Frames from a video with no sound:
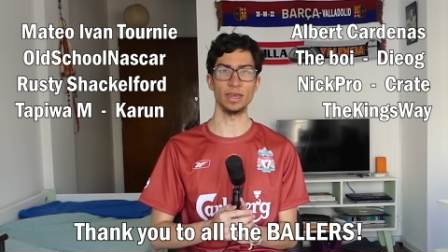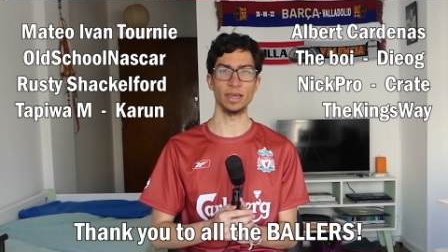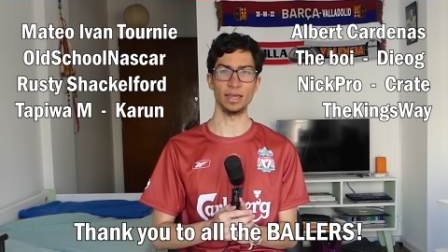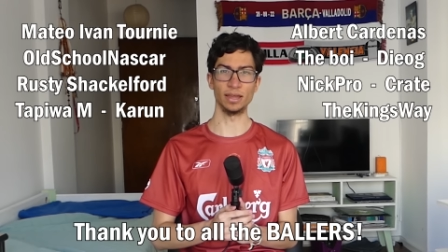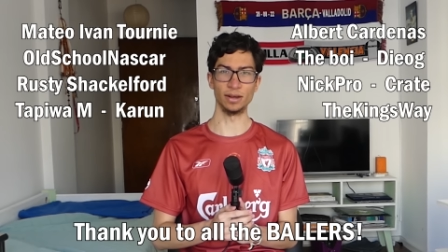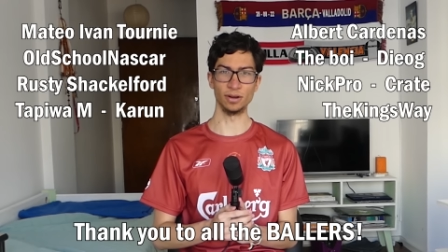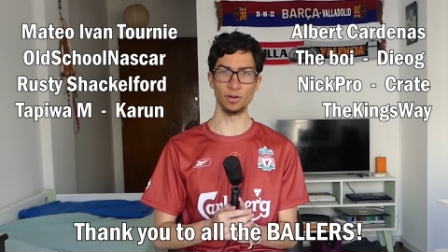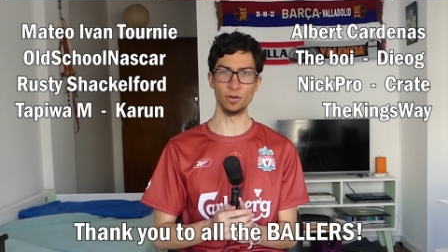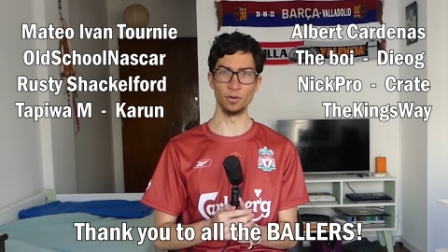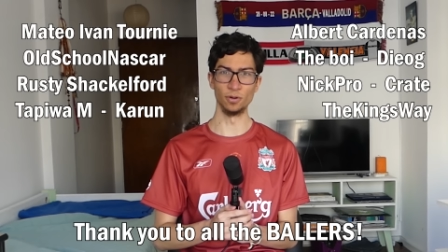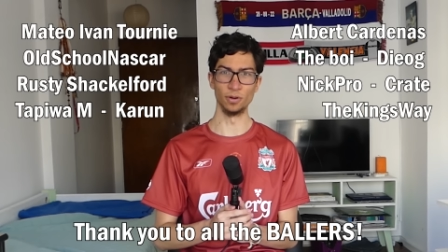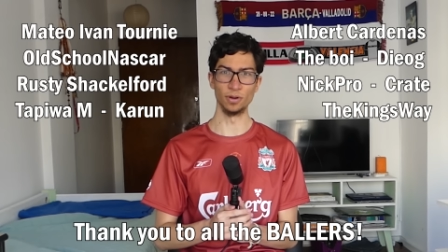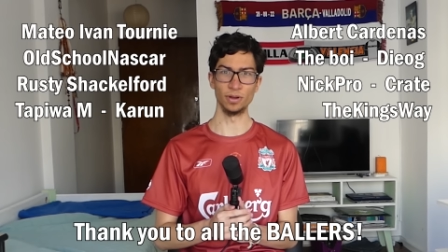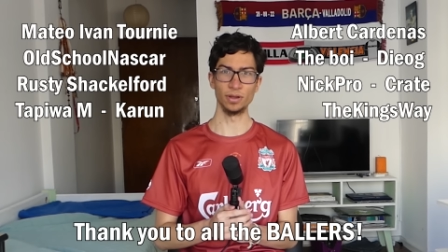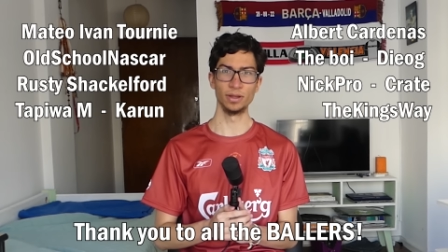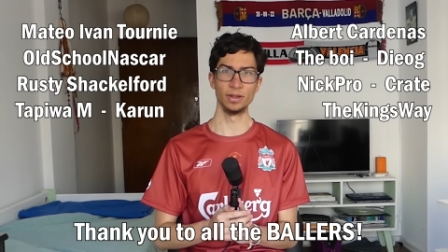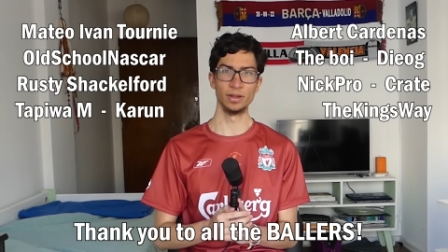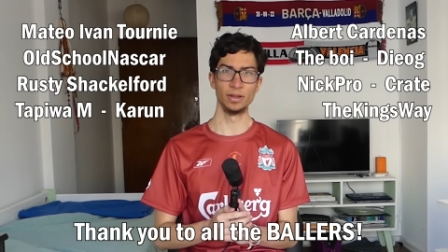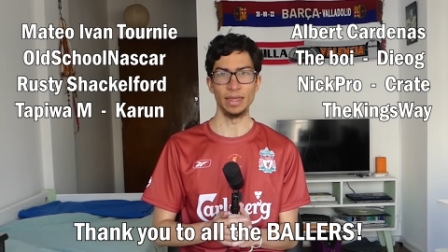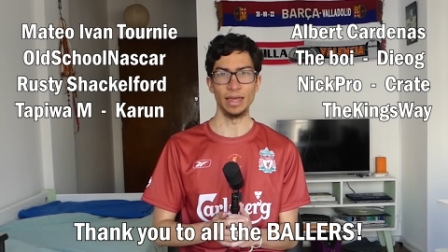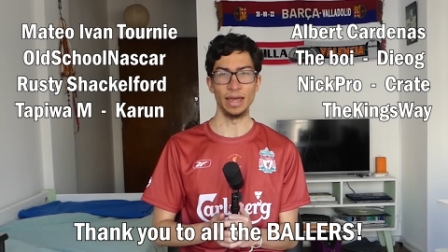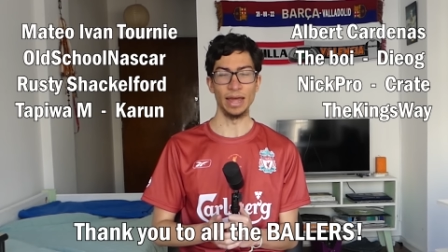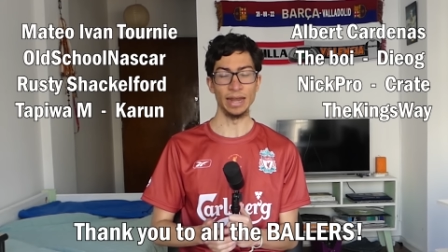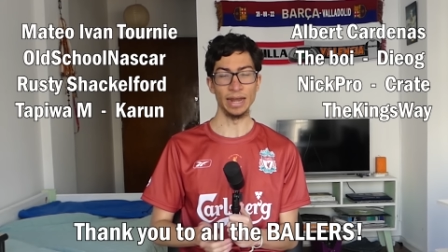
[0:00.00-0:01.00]
I can cook.
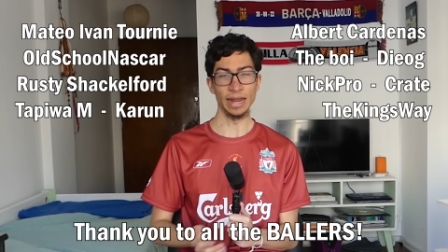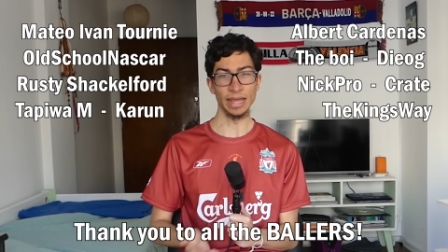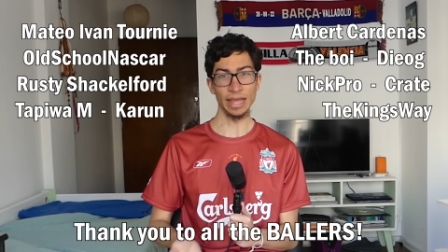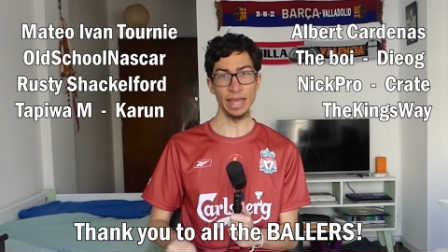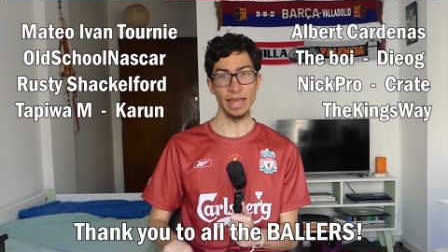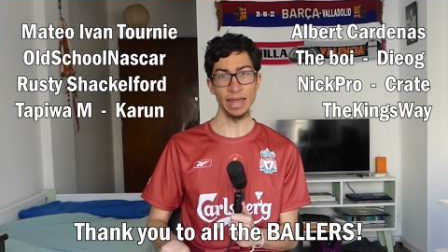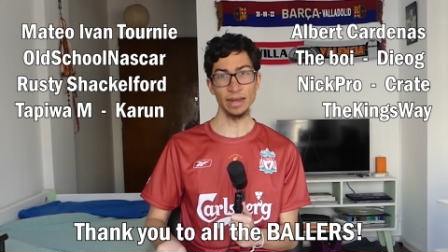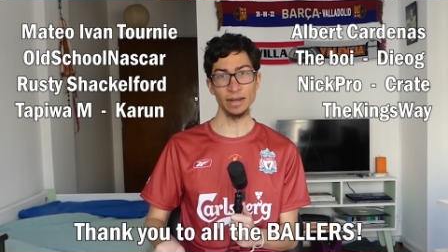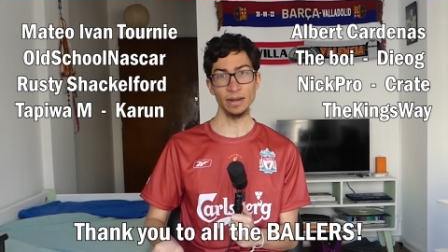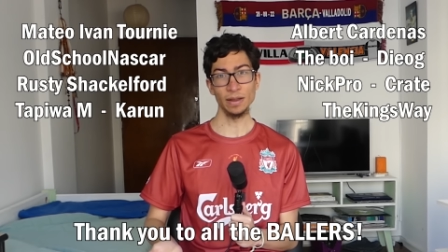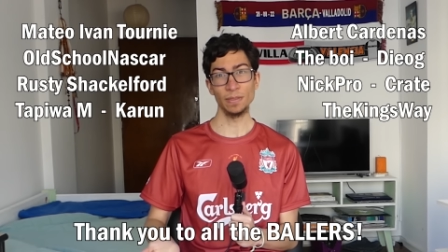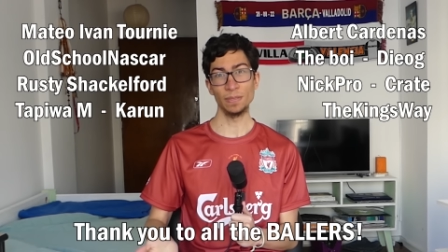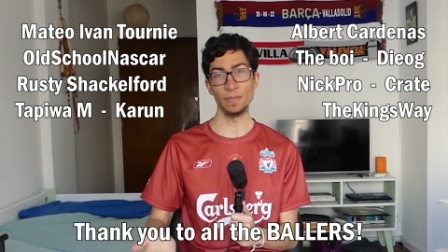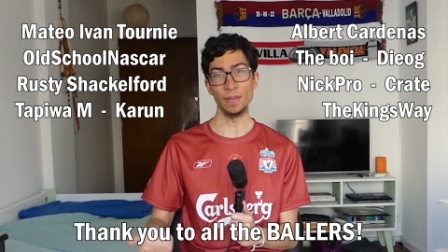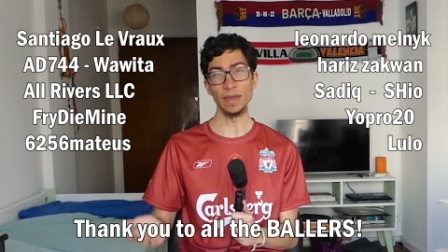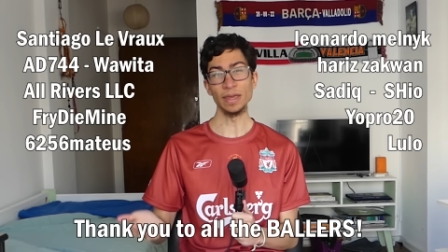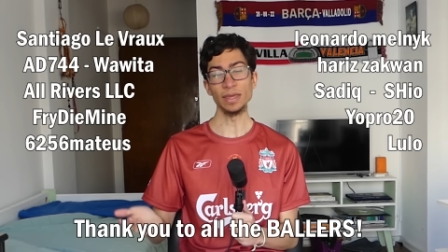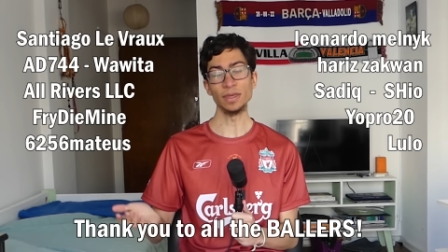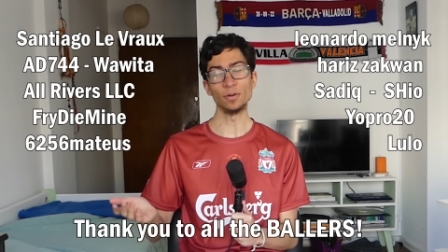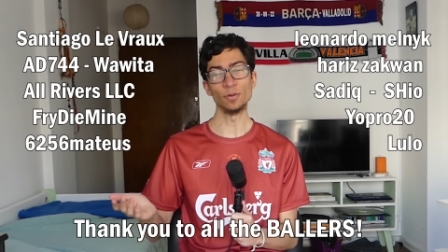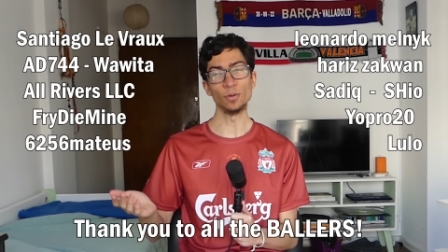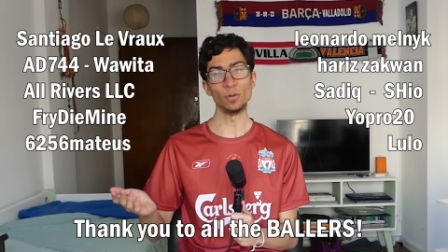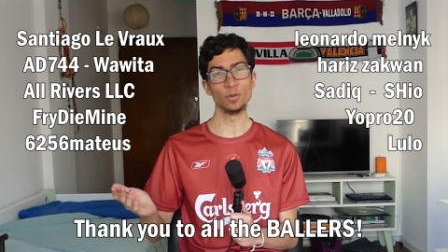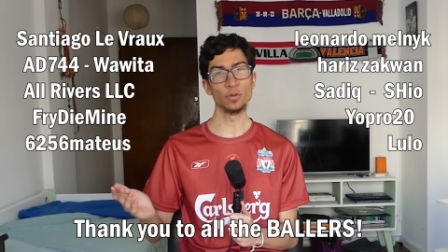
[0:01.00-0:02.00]
And again,
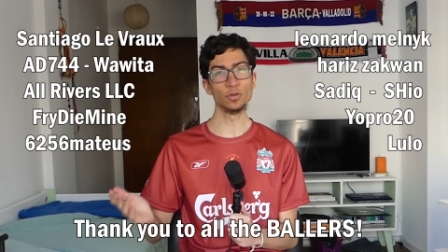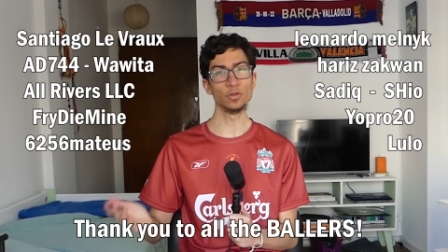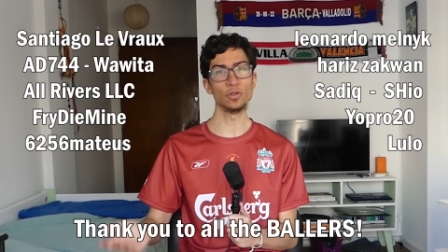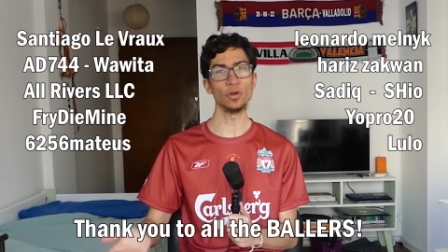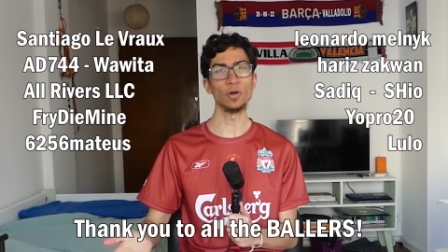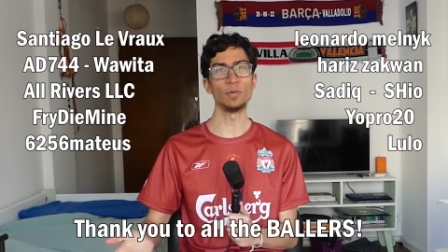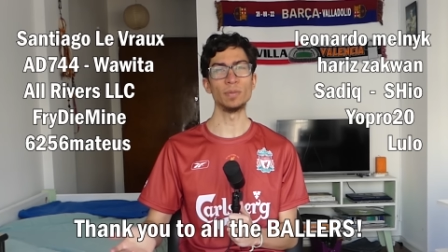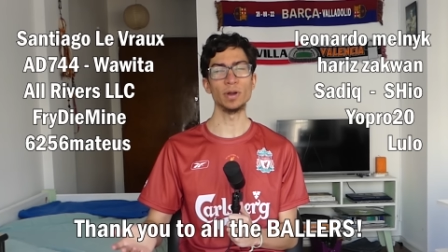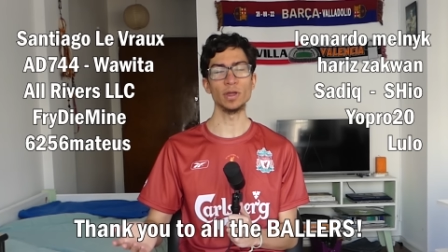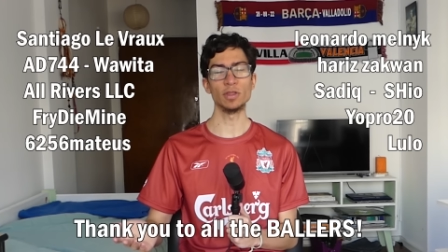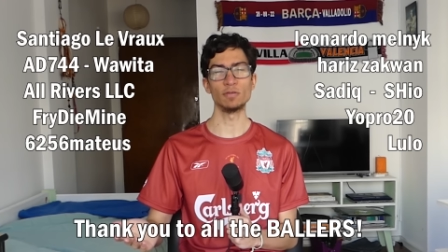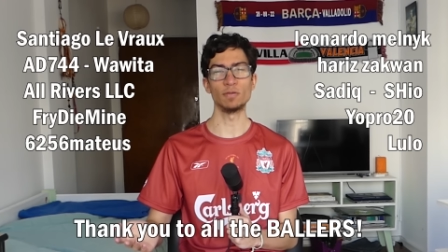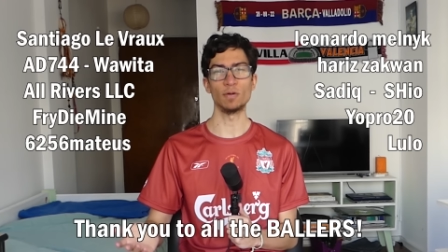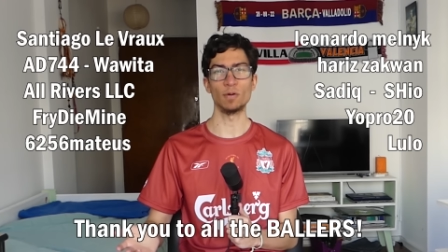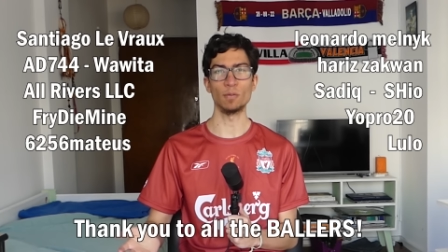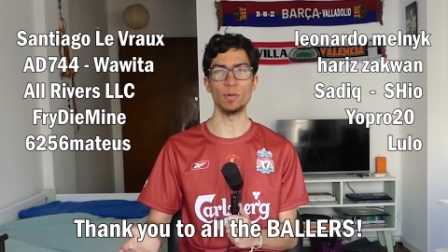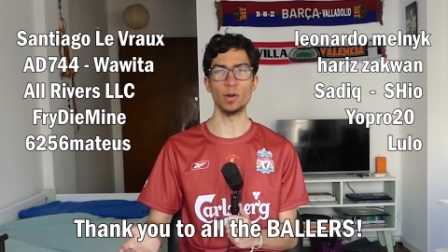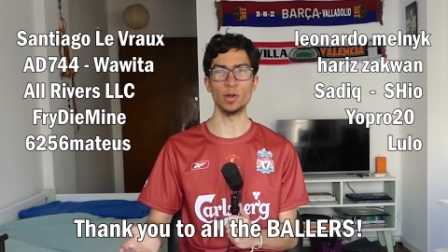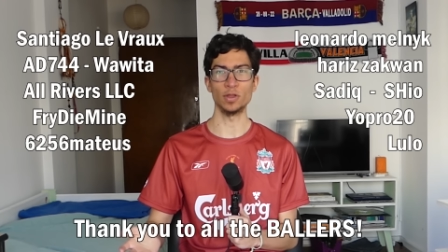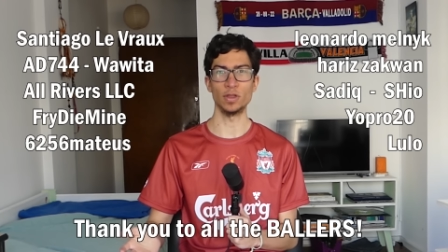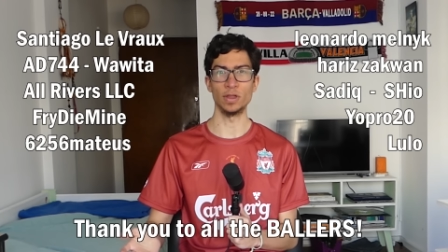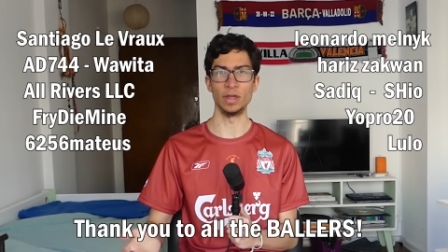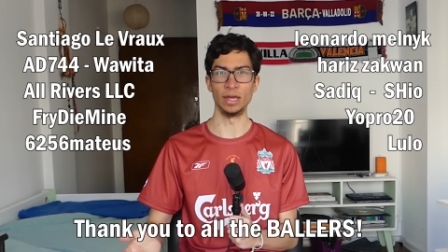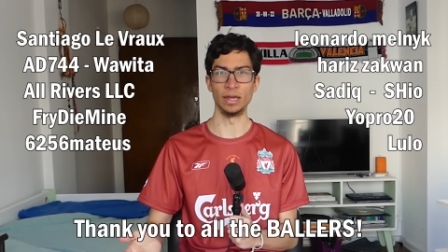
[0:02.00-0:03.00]
thank you all so much for
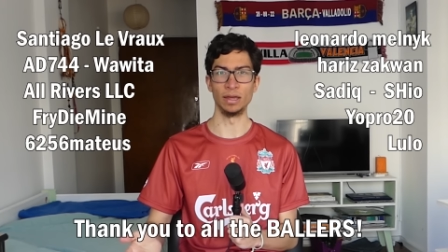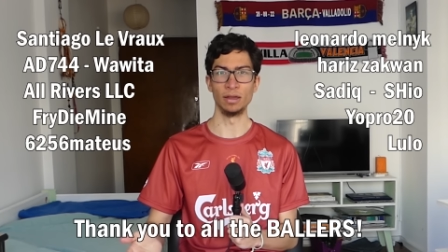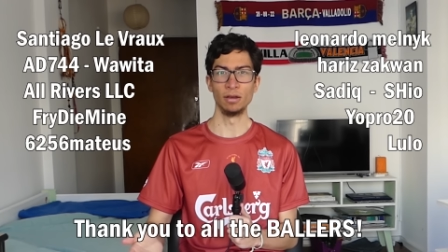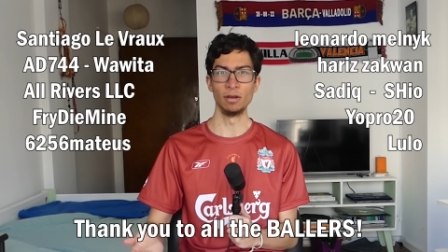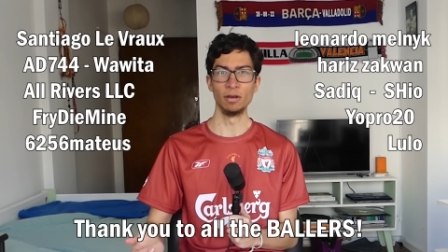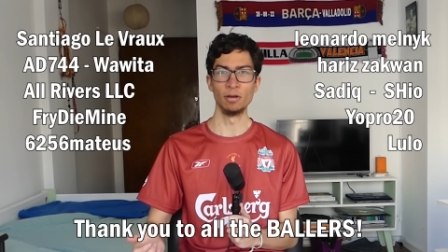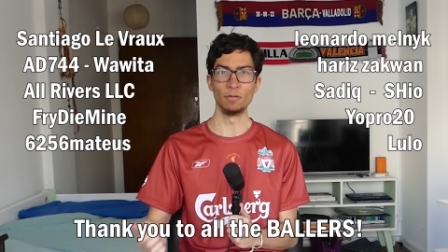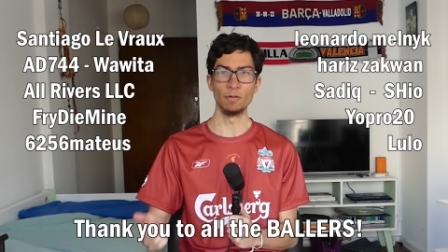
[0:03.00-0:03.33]
watching.